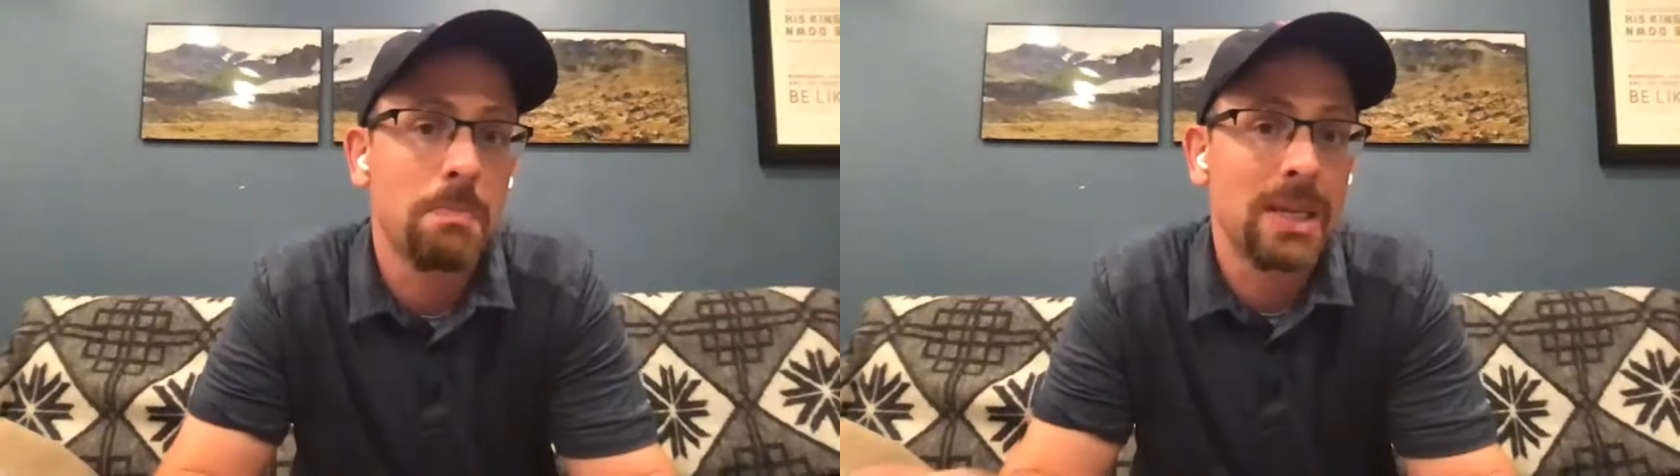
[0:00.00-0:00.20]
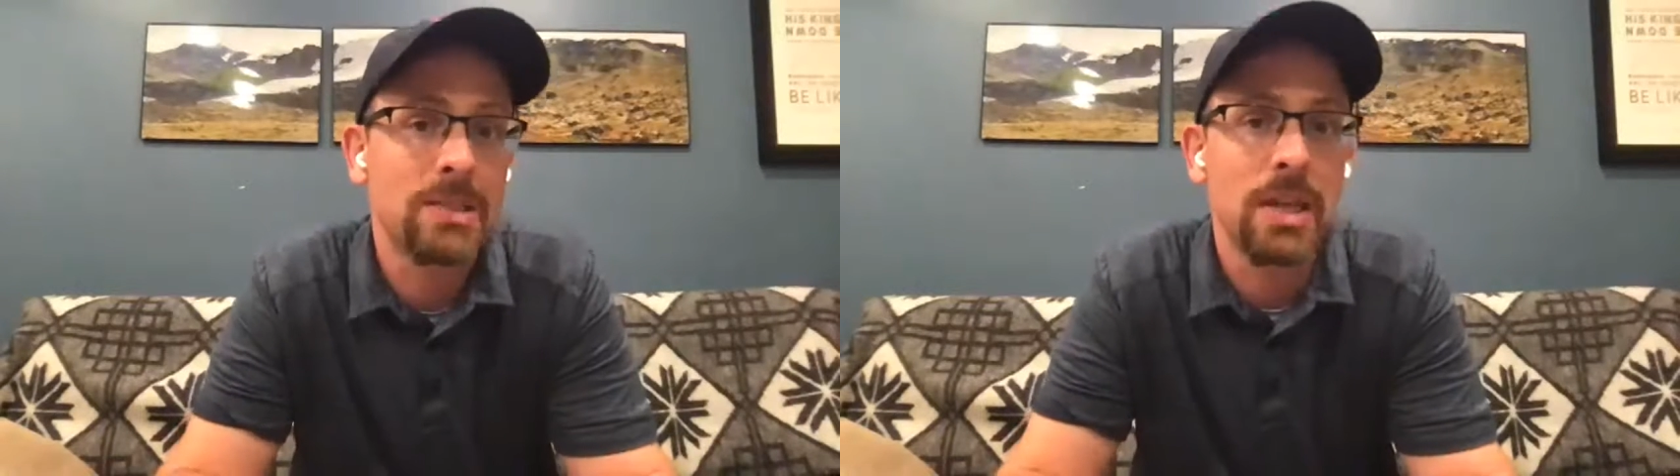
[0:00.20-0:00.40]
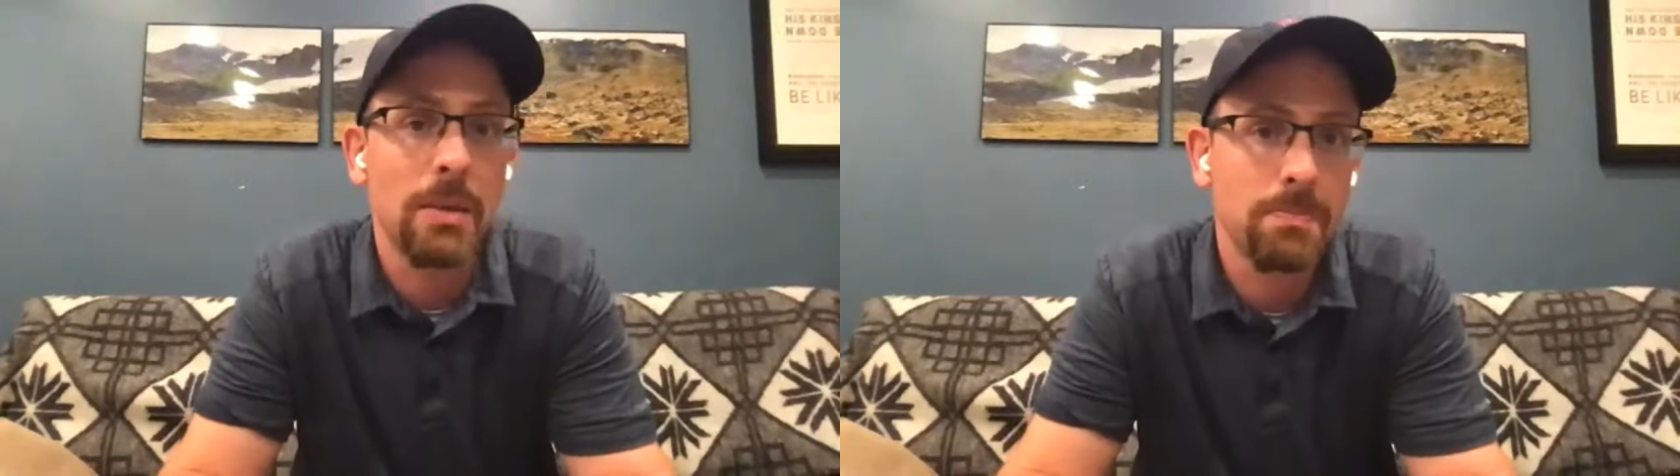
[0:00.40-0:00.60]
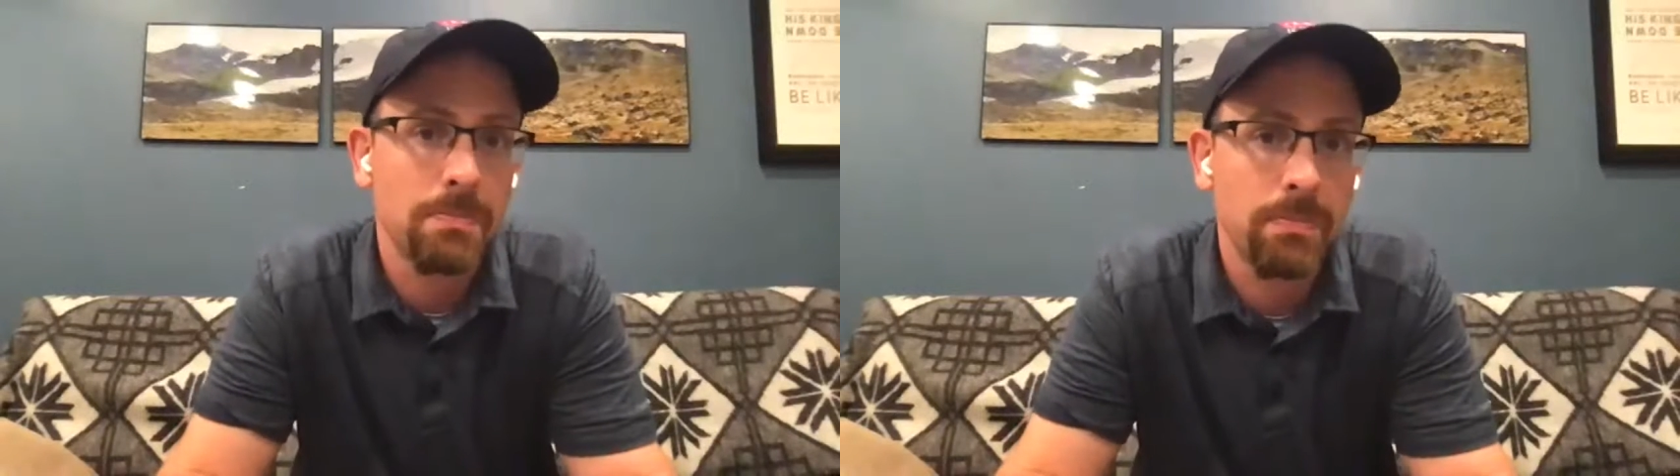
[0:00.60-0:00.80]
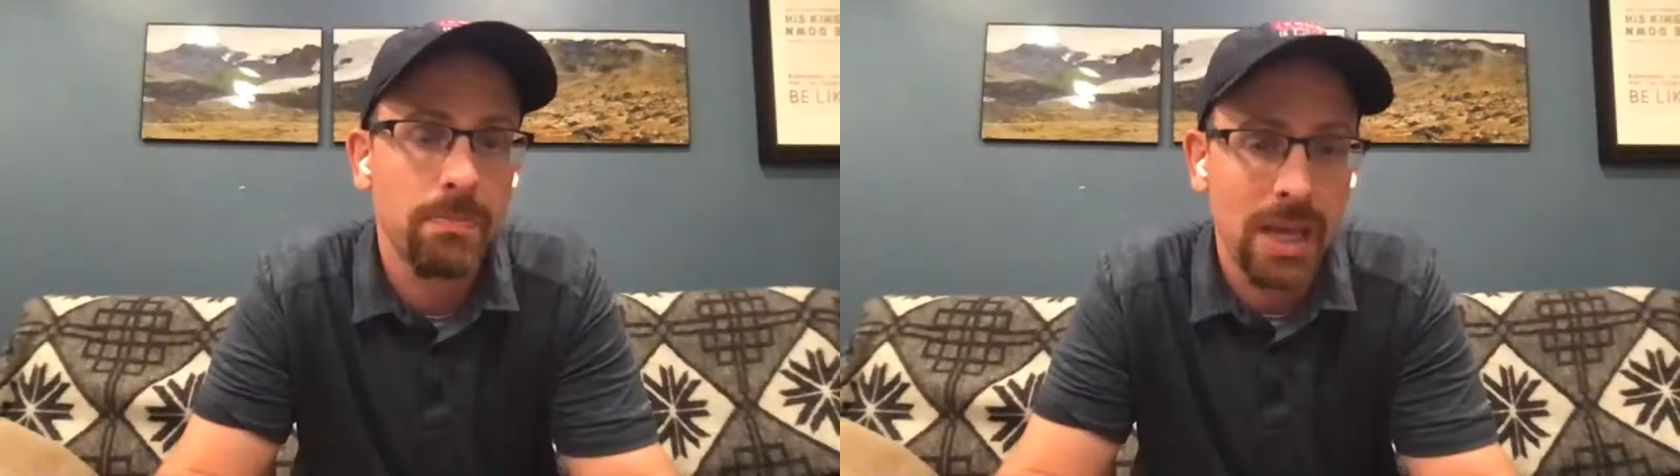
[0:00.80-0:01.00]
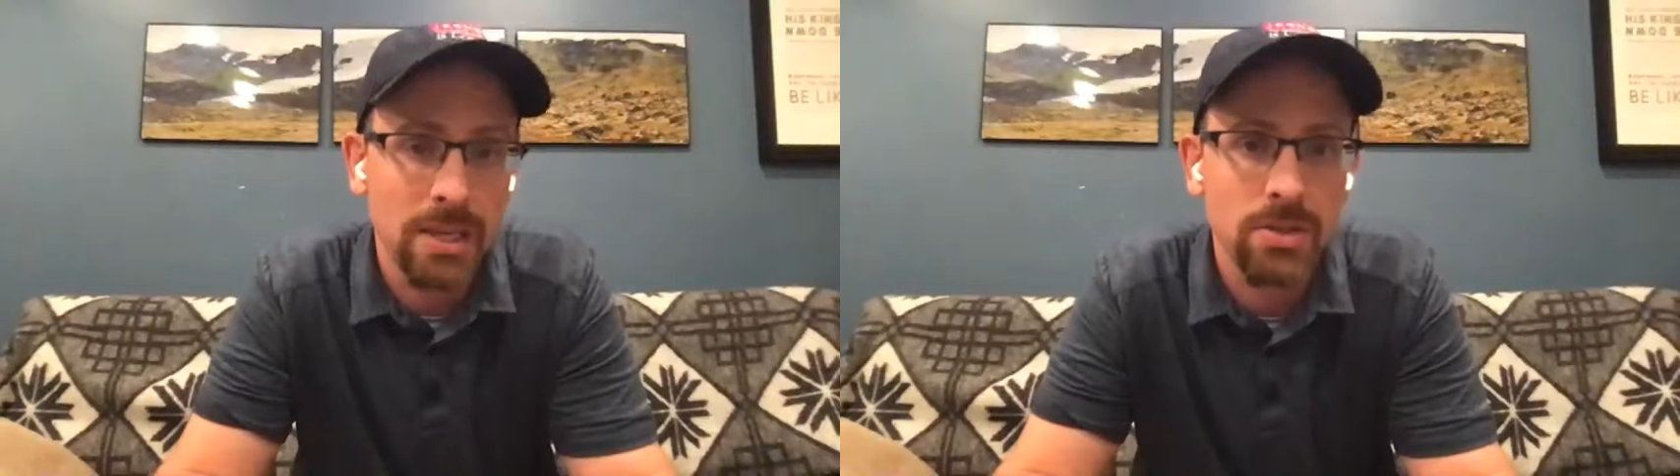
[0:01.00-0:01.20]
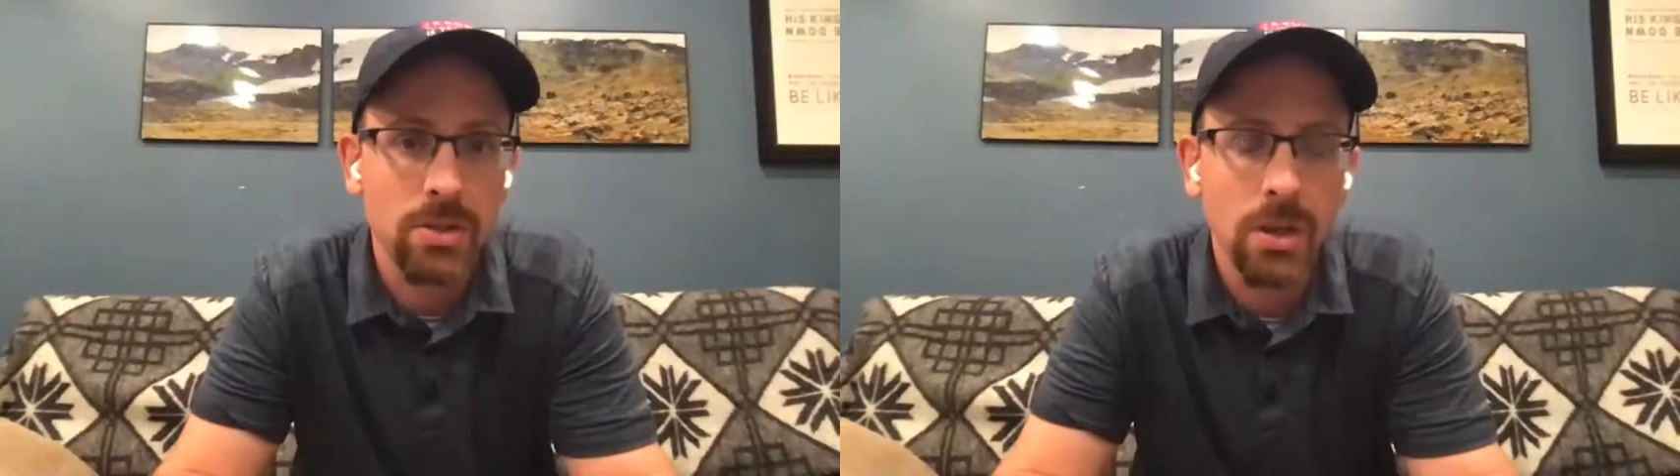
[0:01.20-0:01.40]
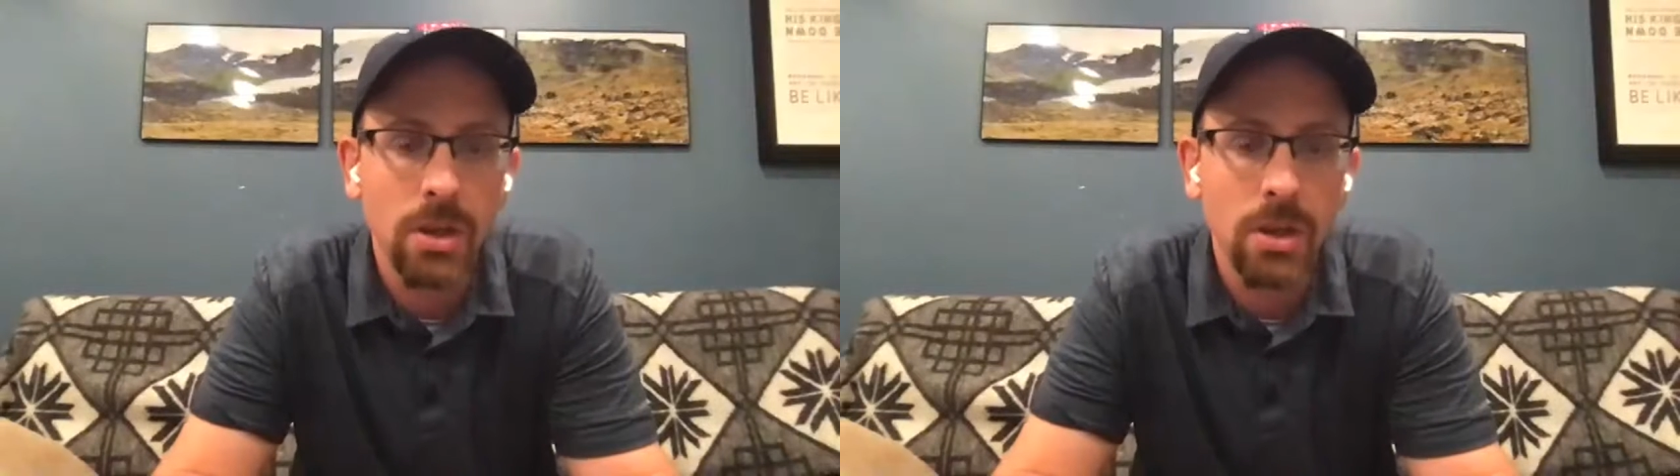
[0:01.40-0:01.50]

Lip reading: big step based,